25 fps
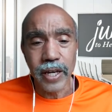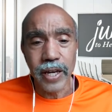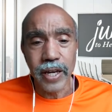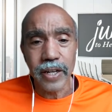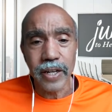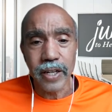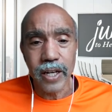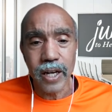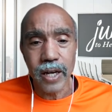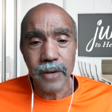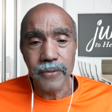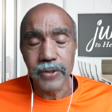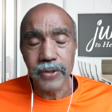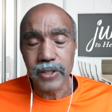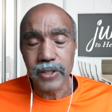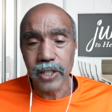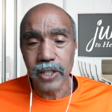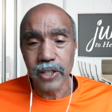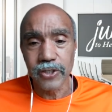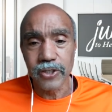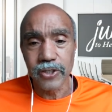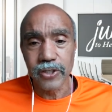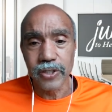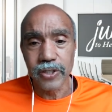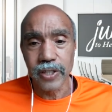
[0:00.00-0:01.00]
I had a
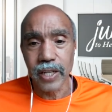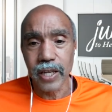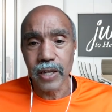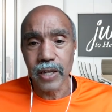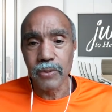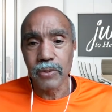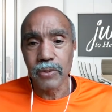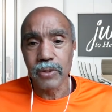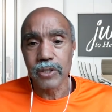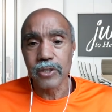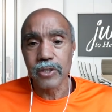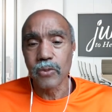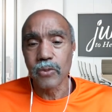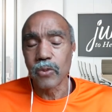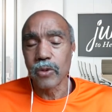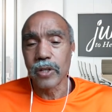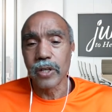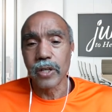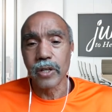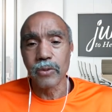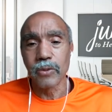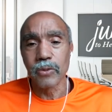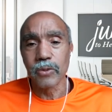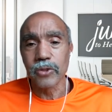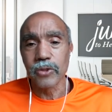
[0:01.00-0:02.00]
conversation today with someone,
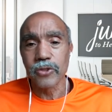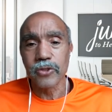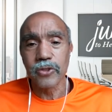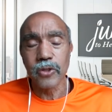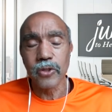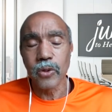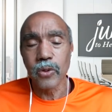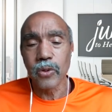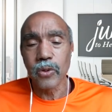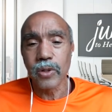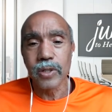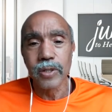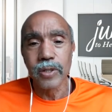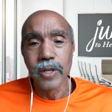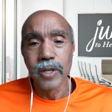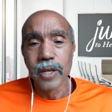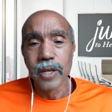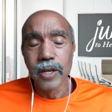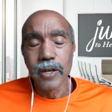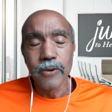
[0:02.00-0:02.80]
and it was so